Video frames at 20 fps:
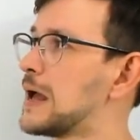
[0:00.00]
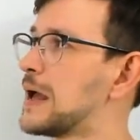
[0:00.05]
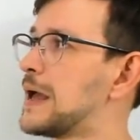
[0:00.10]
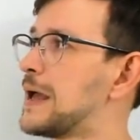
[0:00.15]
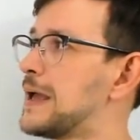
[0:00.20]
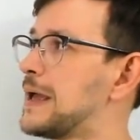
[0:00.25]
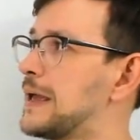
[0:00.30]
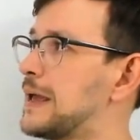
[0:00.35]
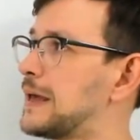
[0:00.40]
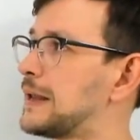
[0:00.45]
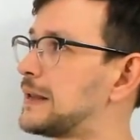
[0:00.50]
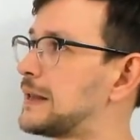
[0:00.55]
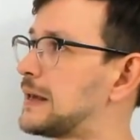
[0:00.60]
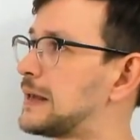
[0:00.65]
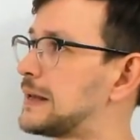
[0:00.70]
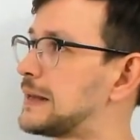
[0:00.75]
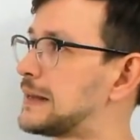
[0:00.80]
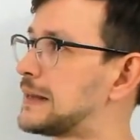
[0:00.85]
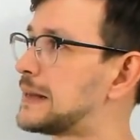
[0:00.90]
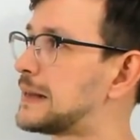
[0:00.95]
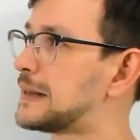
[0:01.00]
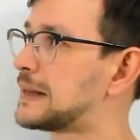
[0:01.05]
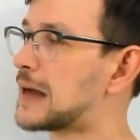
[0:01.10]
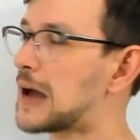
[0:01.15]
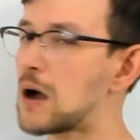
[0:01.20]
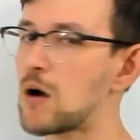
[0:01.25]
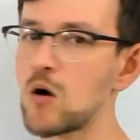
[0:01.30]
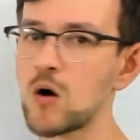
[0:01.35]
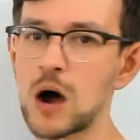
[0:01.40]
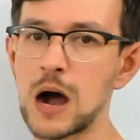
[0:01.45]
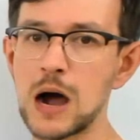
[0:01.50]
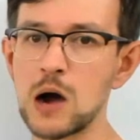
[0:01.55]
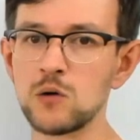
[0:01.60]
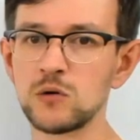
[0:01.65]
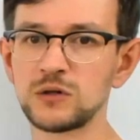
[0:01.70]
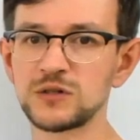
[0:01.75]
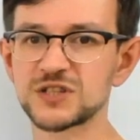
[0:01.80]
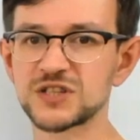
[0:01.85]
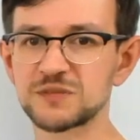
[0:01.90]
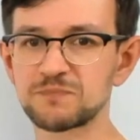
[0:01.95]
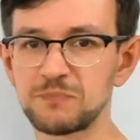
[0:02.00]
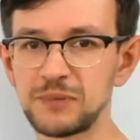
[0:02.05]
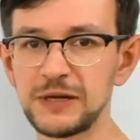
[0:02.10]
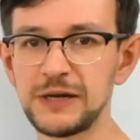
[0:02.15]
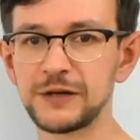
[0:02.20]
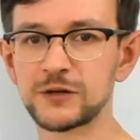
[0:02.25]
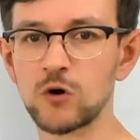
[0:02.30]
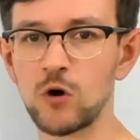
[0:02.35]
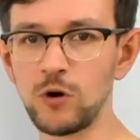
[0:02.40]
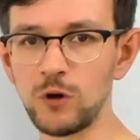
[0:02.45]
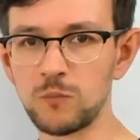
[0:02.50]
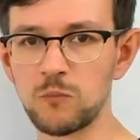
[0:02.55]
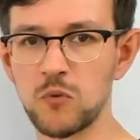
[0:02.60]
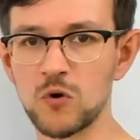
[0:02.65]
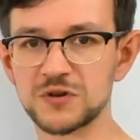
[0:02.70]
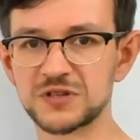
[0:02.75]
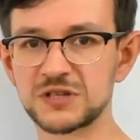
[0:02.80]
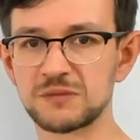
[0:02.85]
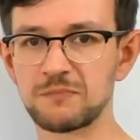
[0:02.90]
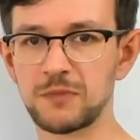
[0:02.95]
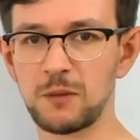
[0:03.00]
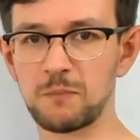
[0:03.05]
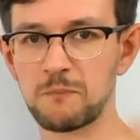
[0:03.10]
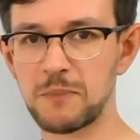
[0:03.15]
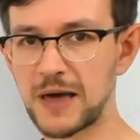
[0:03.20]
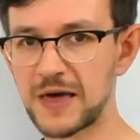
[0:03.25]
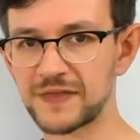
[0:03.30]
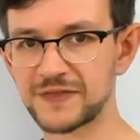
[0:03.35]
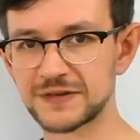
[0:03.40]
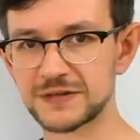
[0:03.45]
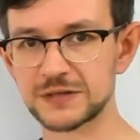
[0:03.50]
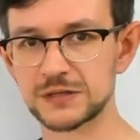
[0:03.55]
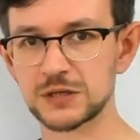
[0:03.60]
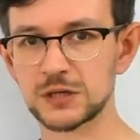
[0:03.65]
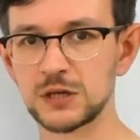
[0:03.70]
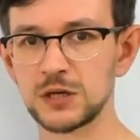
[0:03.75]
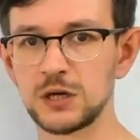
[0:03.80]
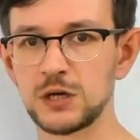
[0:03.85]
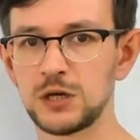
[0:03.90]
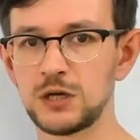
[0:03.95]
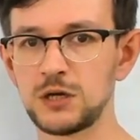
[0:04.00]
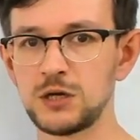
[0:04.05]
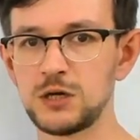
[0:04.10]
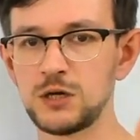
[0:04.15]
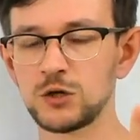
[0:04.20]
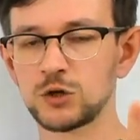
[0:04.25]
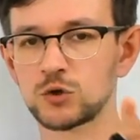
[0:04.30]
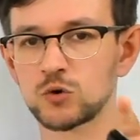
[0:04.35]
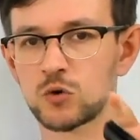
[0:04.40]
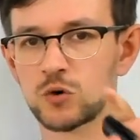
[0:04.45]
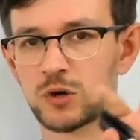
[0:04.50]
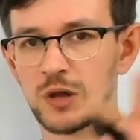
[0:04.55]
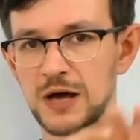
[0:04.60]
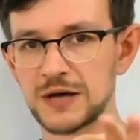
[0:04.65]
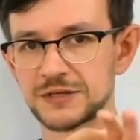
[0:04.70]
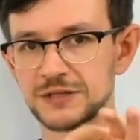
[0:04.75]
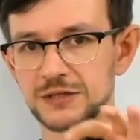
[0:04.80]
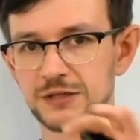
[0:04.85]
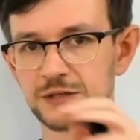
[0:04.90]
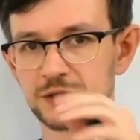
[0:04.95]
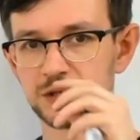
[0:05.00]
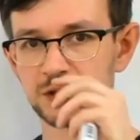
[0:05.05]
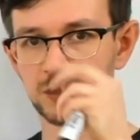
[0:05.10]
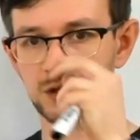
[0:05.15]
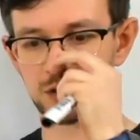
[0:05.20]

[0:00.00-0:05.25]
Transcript: And now I will split all possible paths into classes.